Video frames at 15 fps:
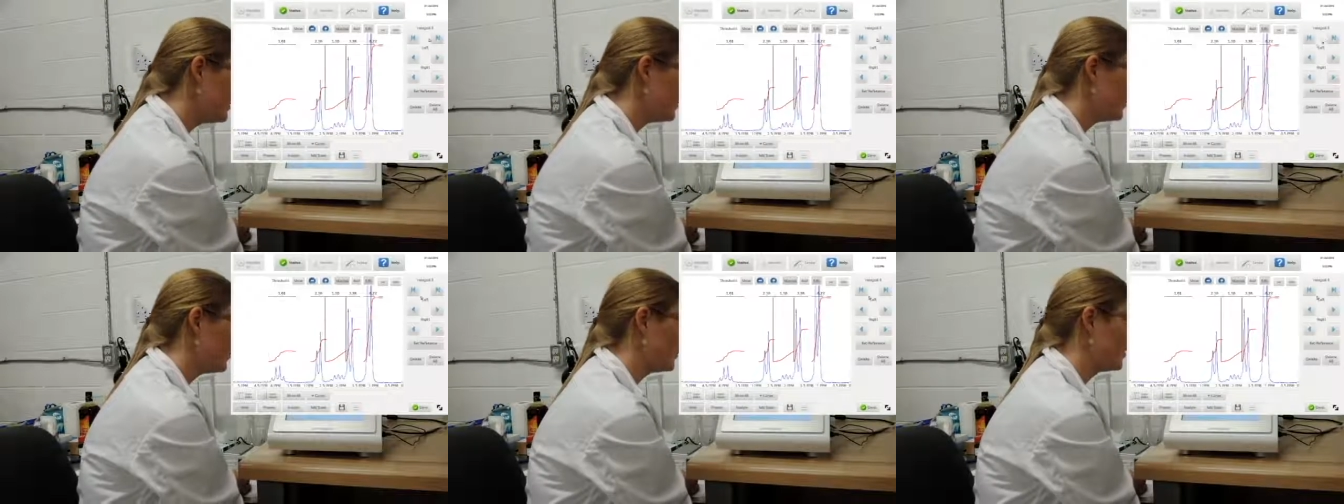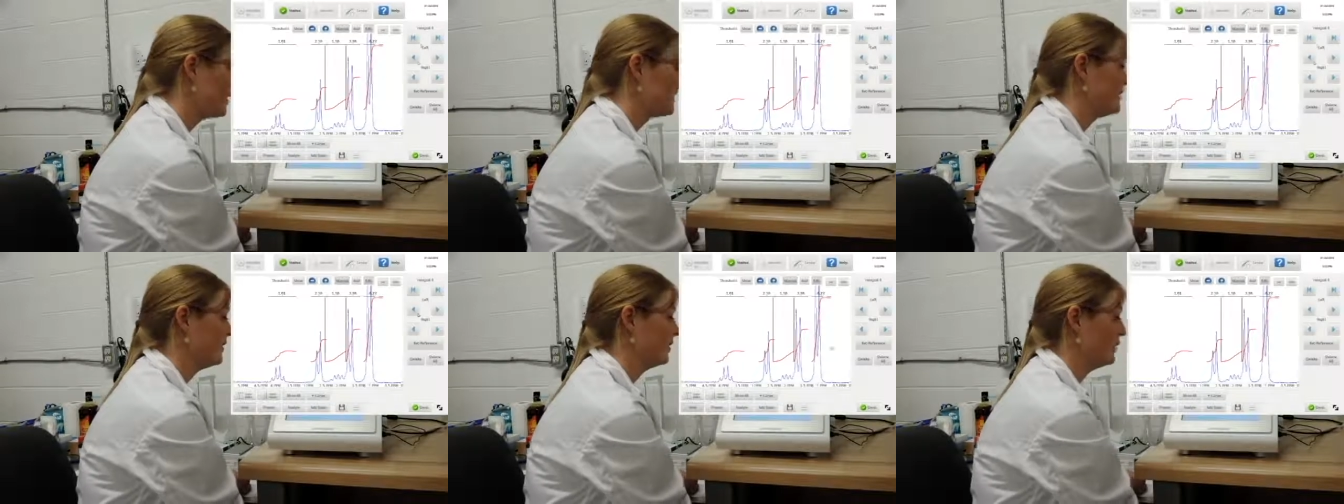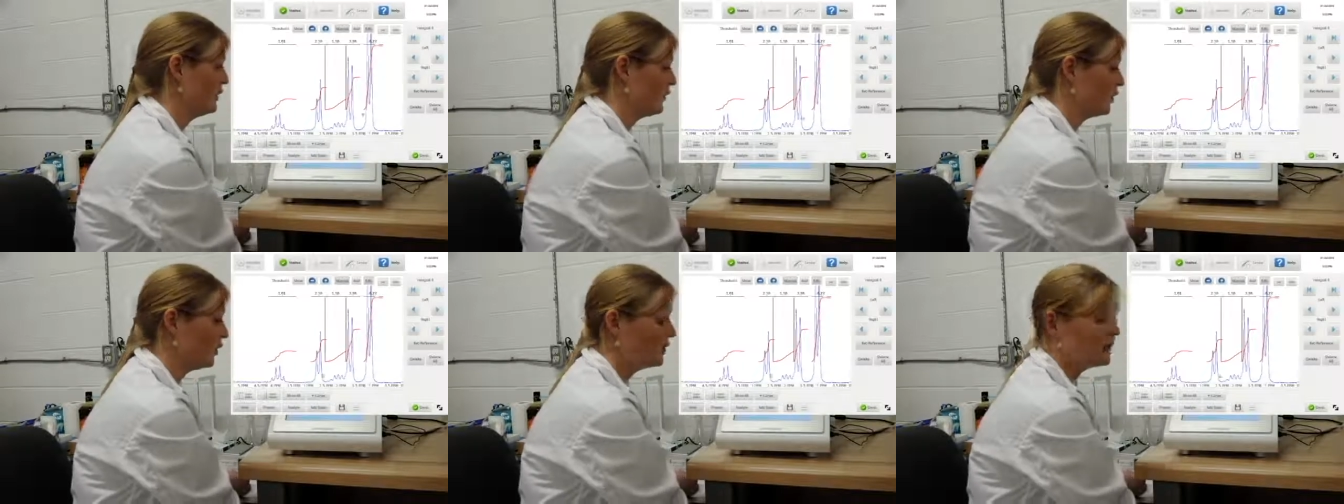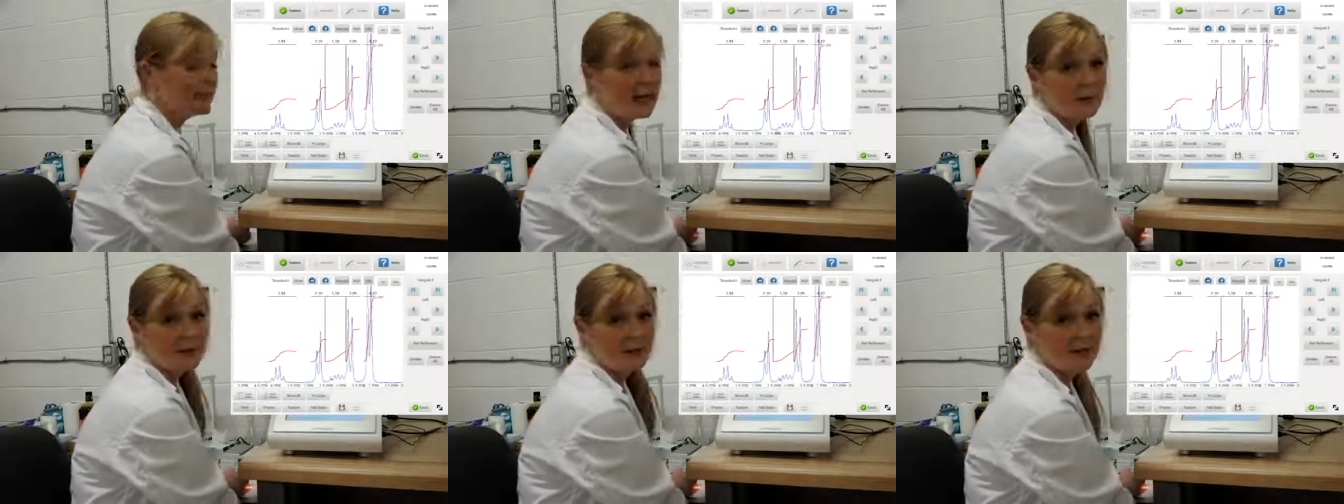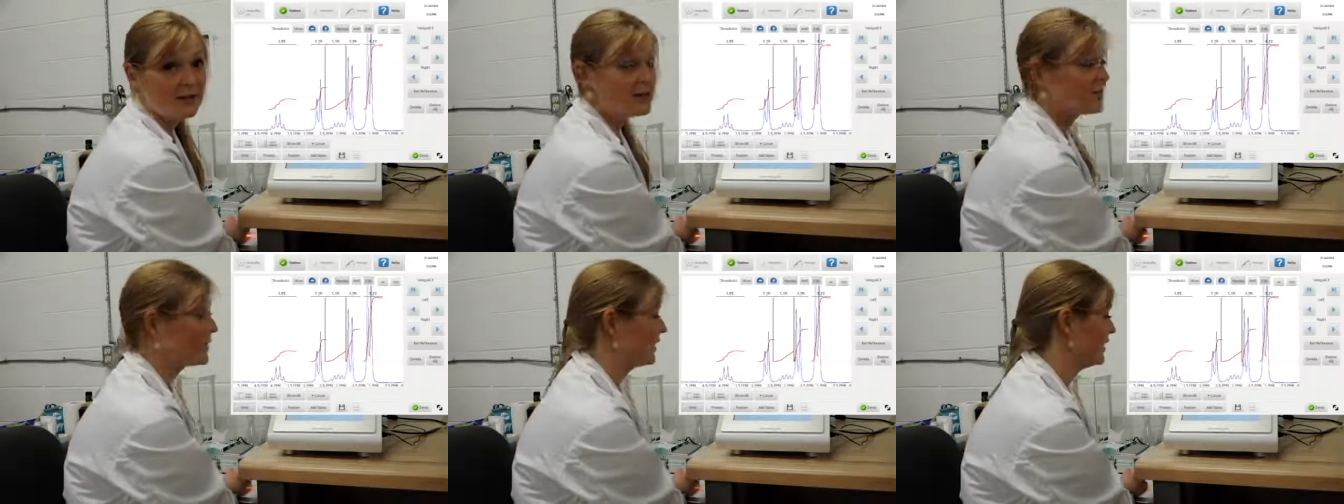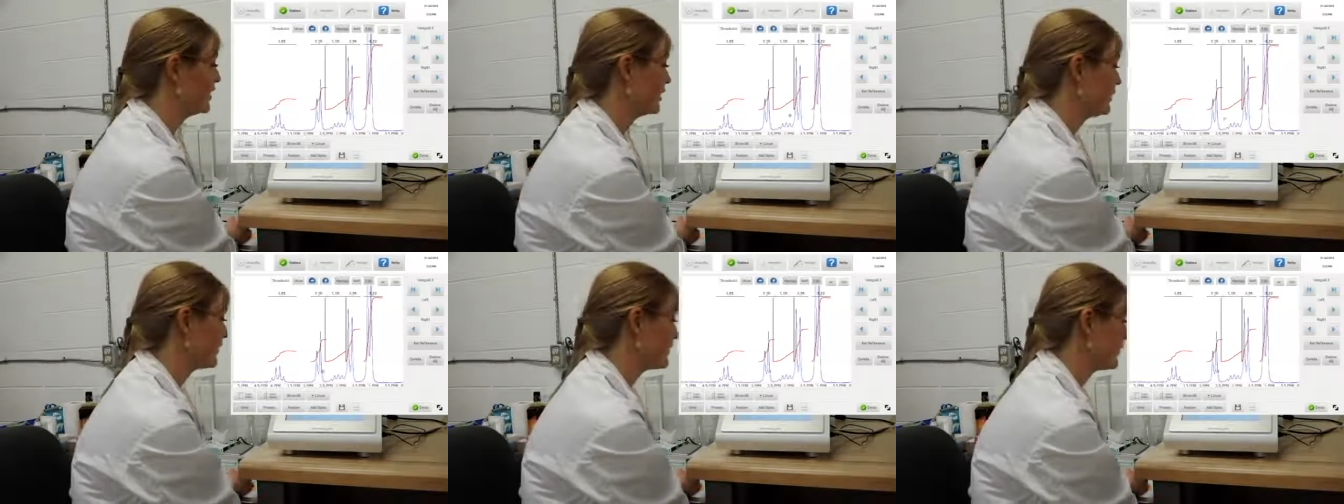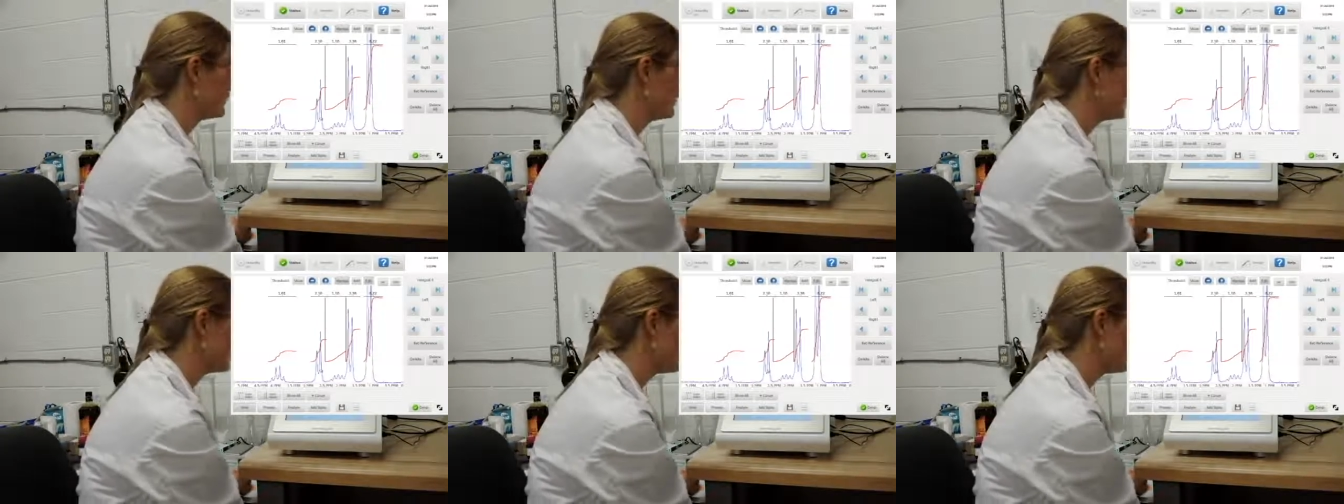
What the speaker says: There, of course, is a little bit of overlap here, so the integrals don't